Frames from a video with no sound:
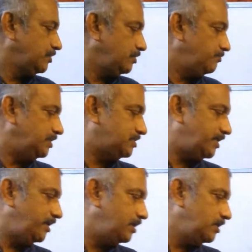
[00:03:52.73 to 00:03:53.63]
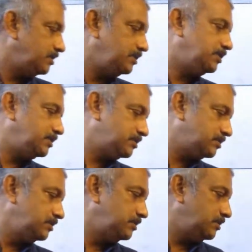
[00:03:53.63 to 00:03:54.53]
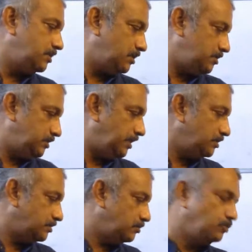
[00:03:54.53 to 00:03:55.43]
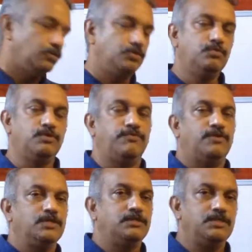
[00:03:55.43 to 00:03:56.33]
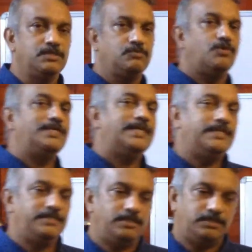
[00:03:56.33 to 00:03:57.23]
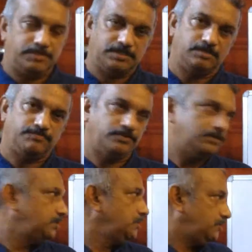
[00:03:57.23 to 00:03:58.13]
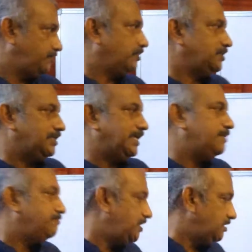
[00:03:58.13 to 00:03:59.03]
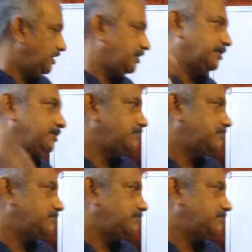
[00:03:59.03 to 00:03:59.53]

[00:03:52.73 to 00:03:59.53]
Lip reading: we say it is there is no root for this quadratic equation for the time being. Later